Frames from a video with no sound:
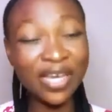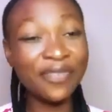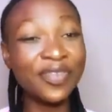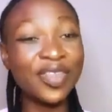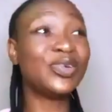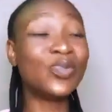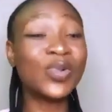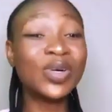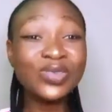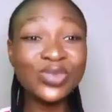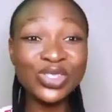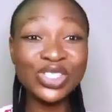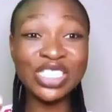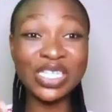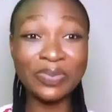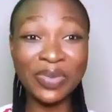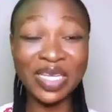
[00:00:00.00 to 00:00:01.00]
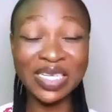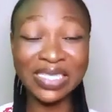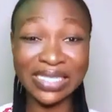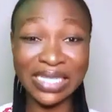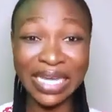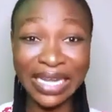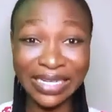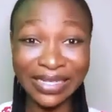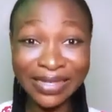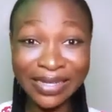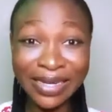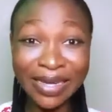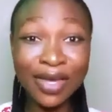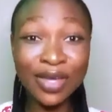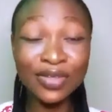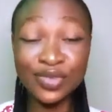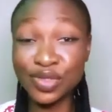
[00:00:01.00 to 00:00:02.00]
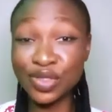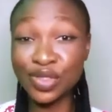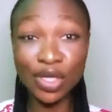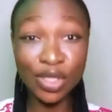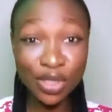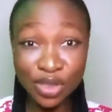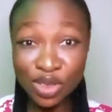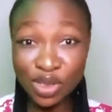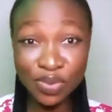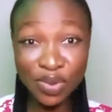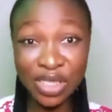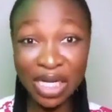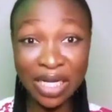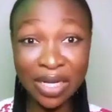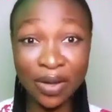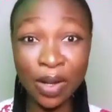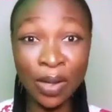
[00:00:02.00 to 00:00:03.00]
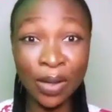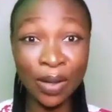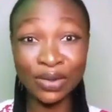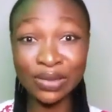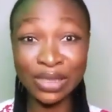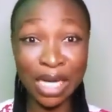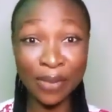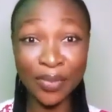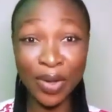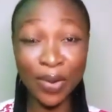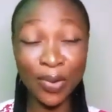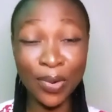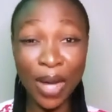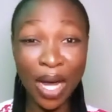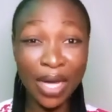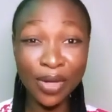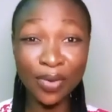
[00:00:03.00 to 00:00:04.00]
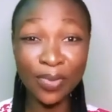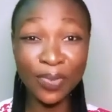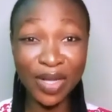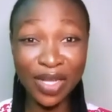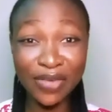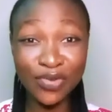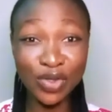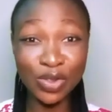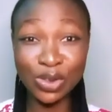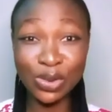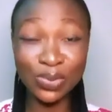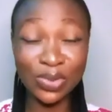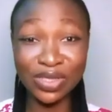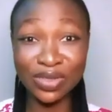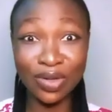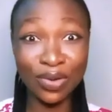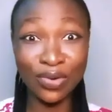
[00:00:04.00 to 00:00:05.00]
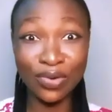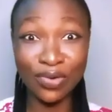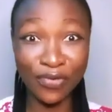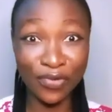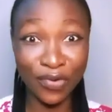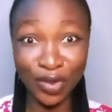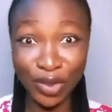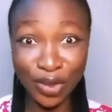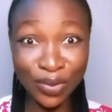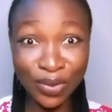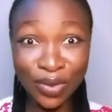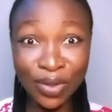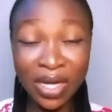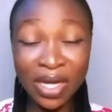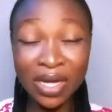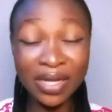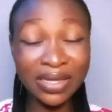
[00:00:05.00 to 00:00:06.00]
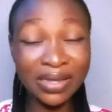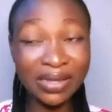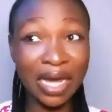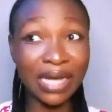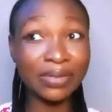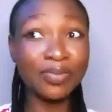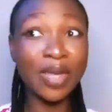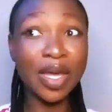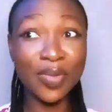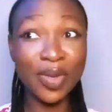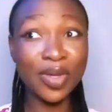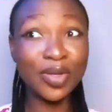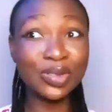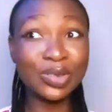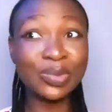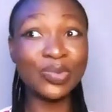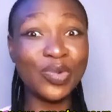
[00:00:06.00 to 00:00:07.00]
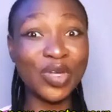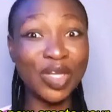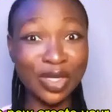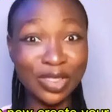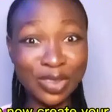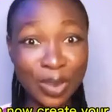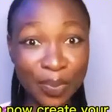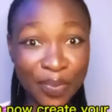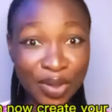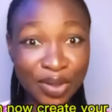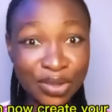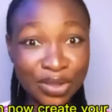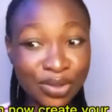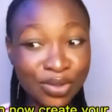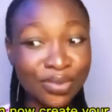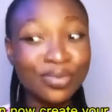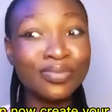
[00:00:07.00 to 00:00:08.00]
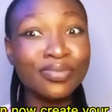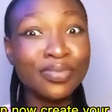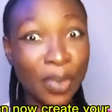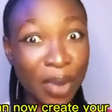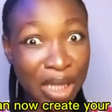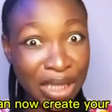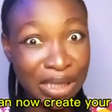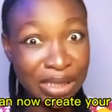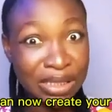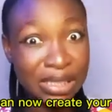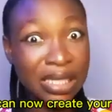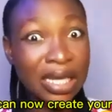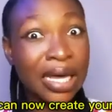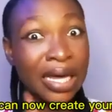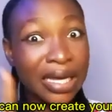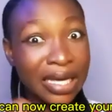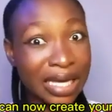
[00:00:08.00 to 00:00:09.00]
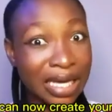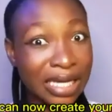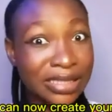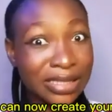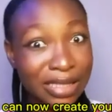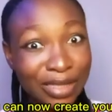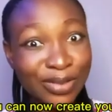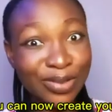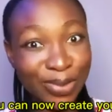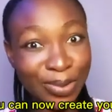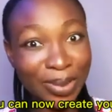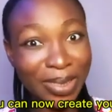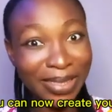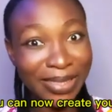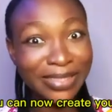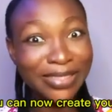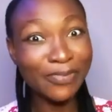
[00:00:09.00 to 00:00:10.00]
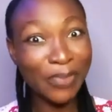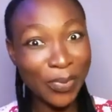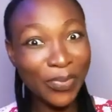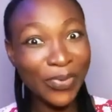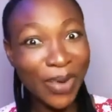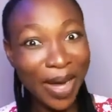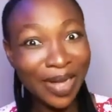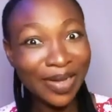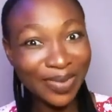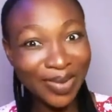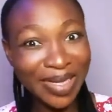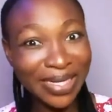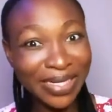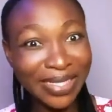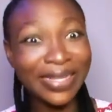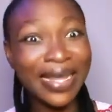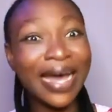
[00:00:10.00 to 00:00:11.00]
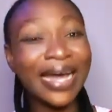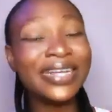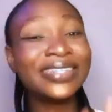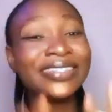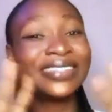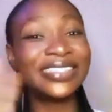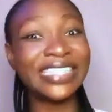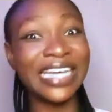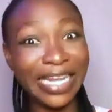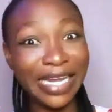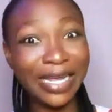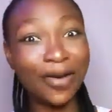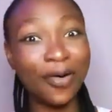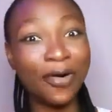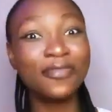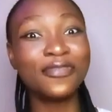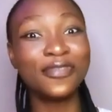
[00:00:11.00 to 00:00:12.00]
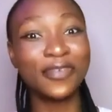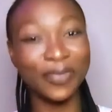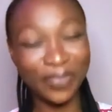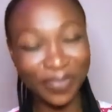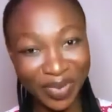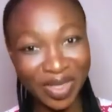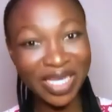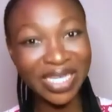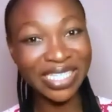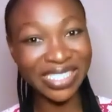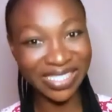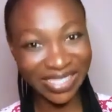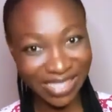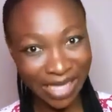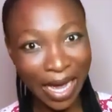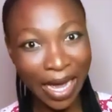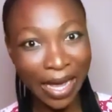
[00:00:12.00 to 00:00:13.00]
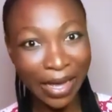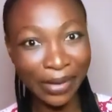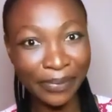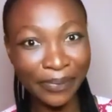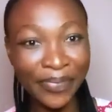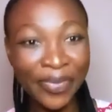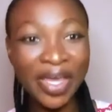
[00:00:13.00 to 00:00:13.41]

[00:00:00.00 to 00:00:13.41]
If you want to ship this in to your YouTube channel a long time ago and you believe YouTube is not good for you, that maybe YouTube will not support you, please get into it. People are doing it and it's selling off big time.